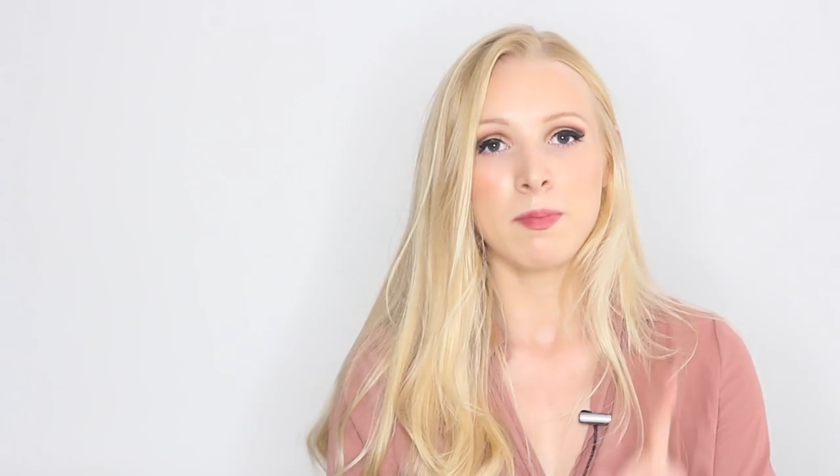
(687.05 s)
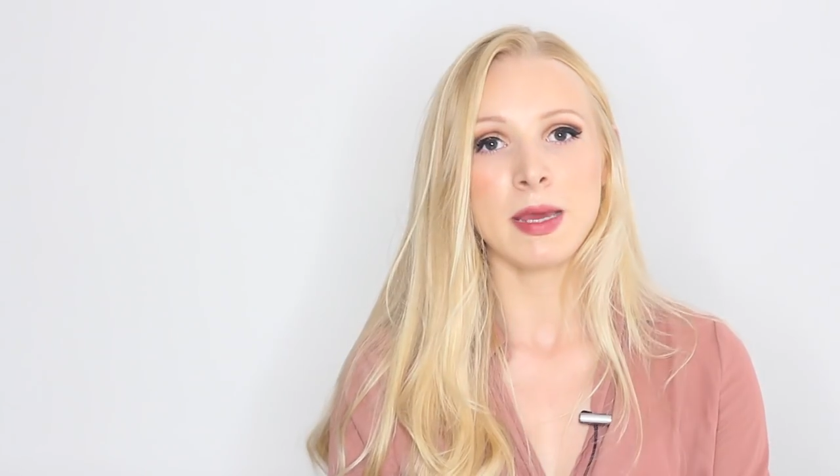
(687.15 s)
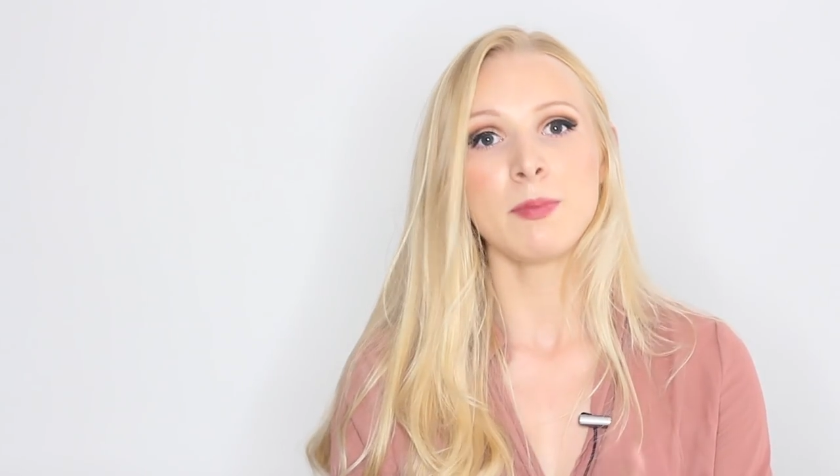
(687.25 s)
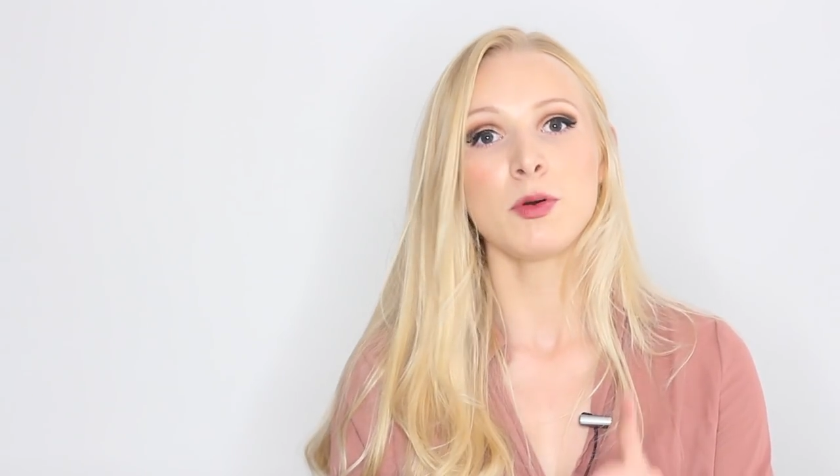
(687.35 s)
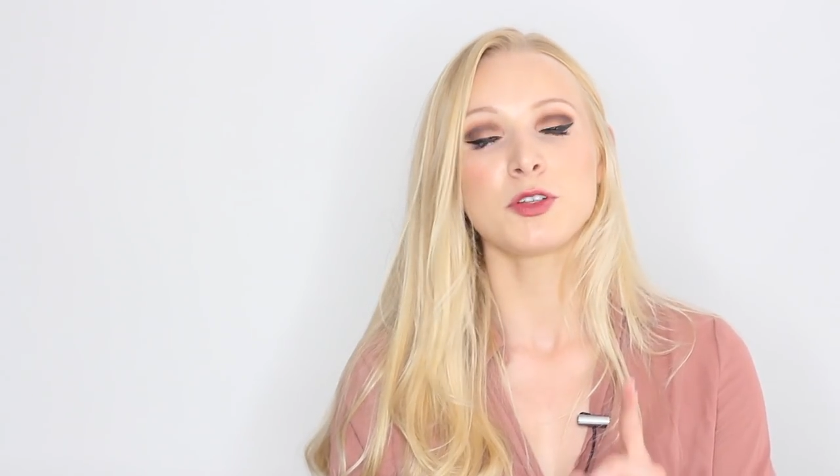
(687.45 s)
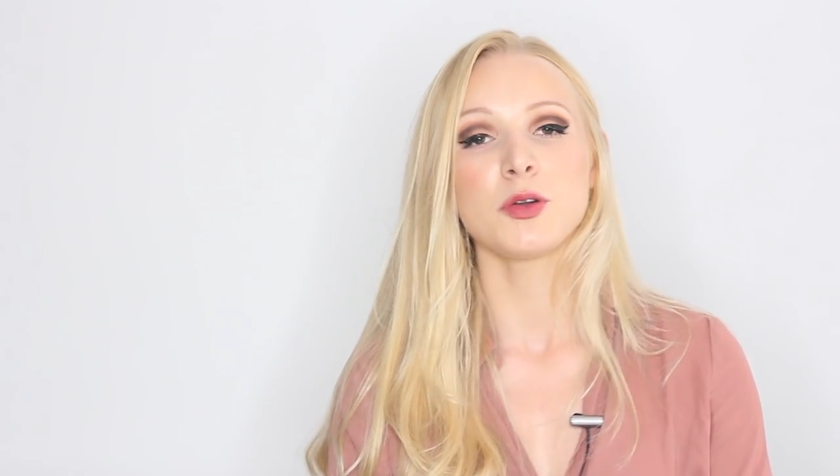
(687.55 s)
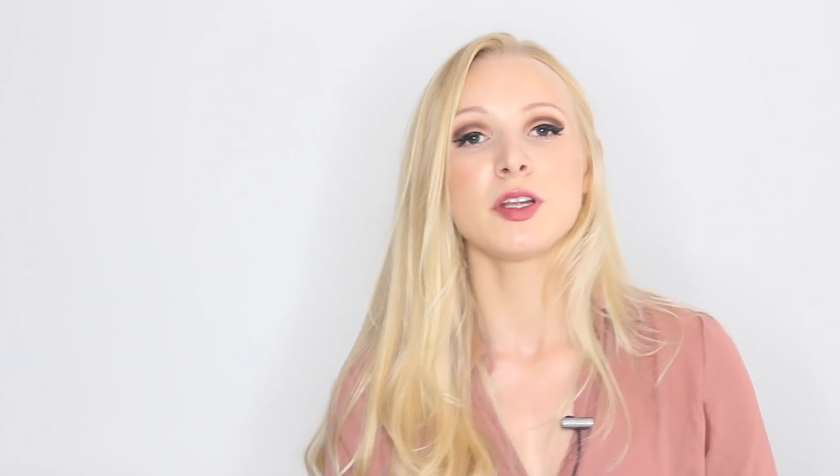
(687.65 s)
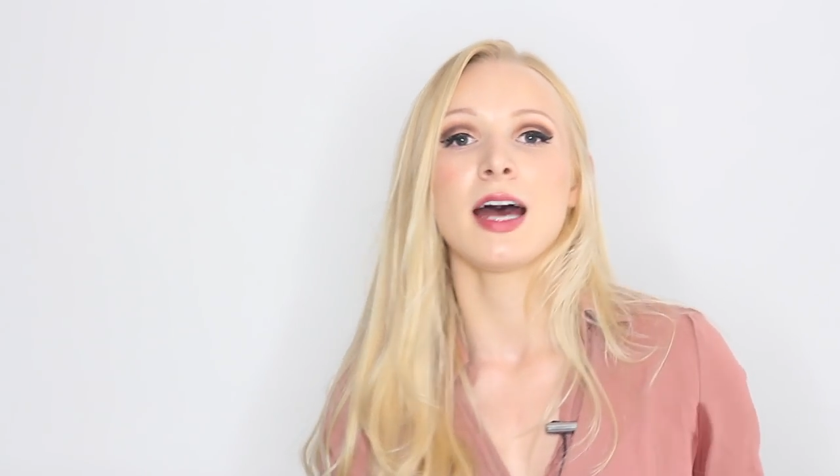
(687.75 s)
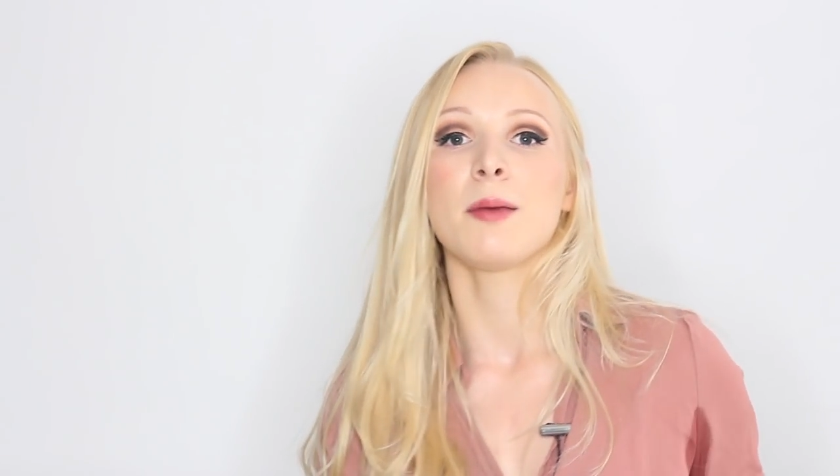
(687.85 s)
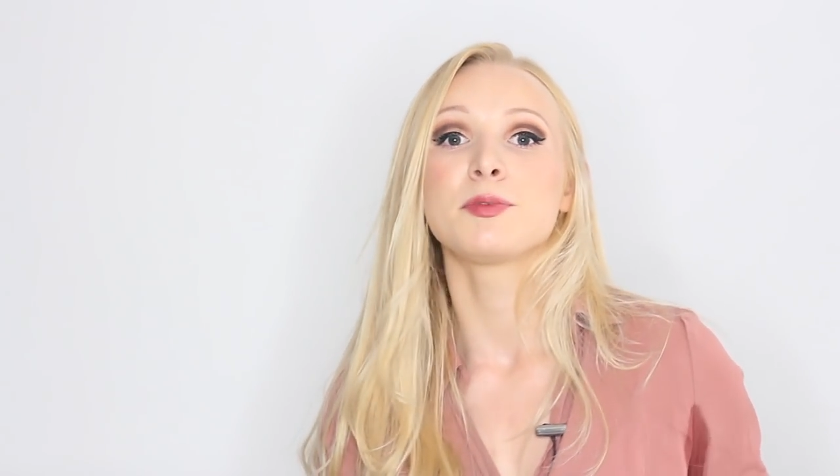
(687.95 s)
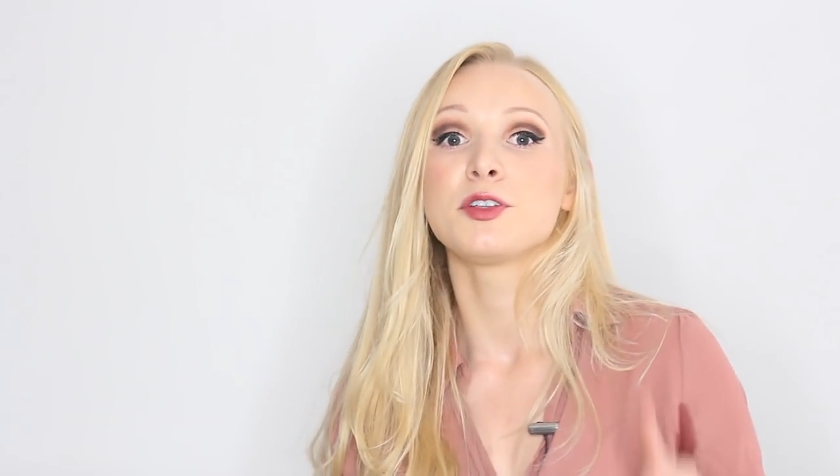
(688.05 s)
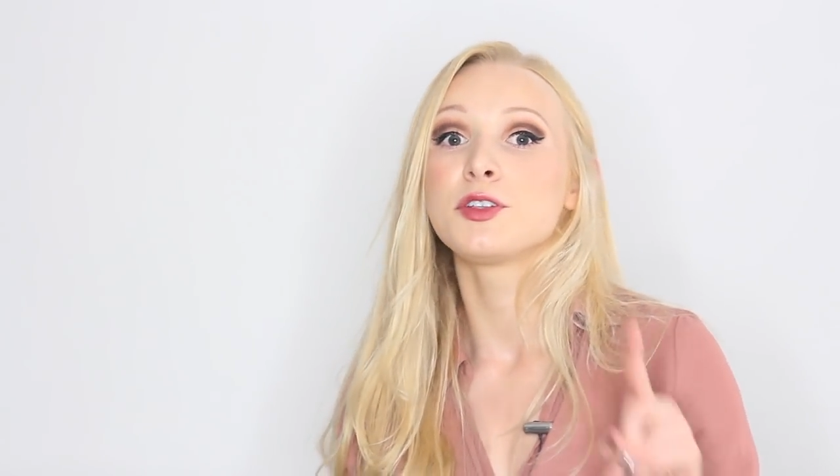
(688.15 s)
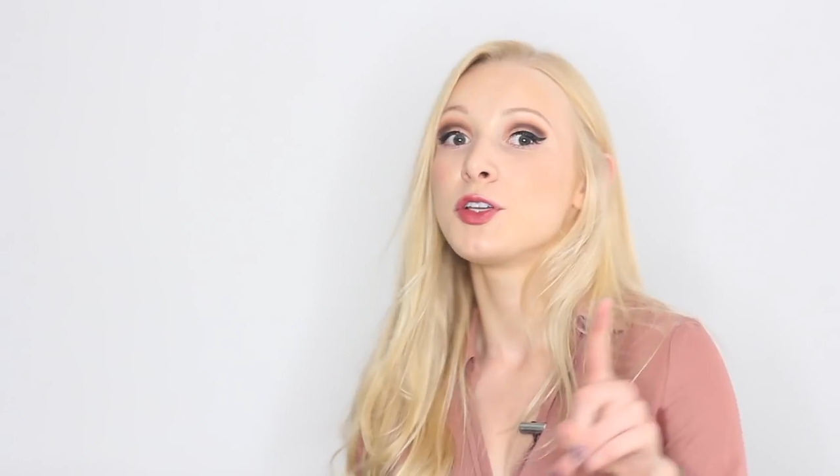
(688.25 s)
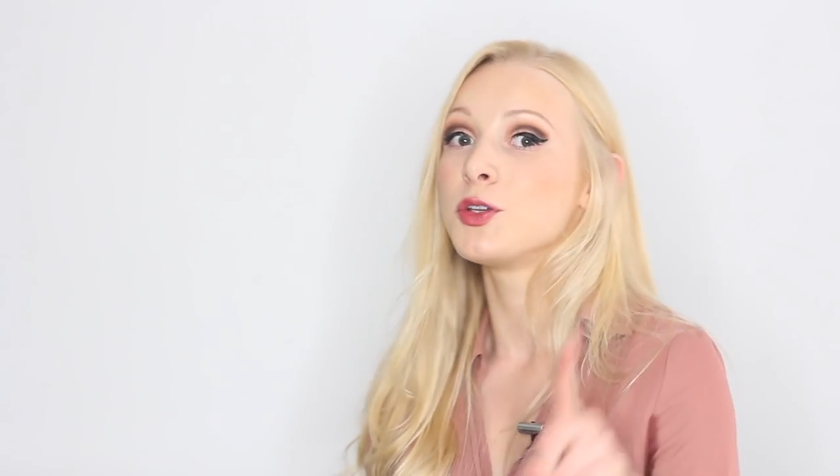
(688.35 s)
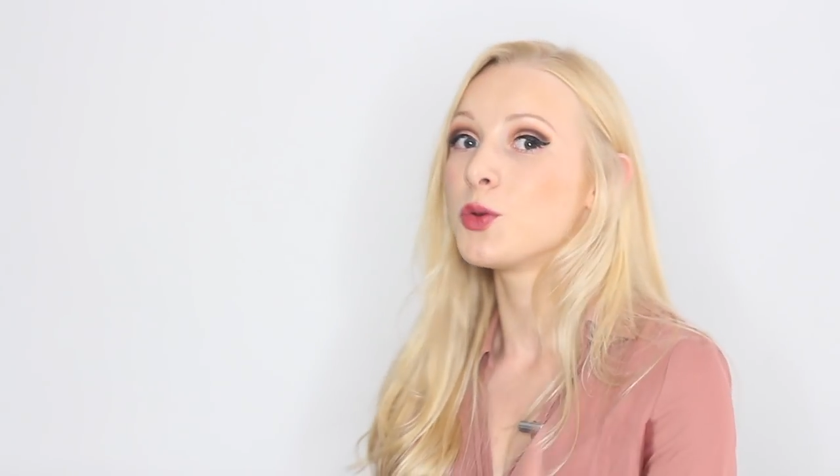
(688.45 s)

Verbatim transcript: People don't adapt to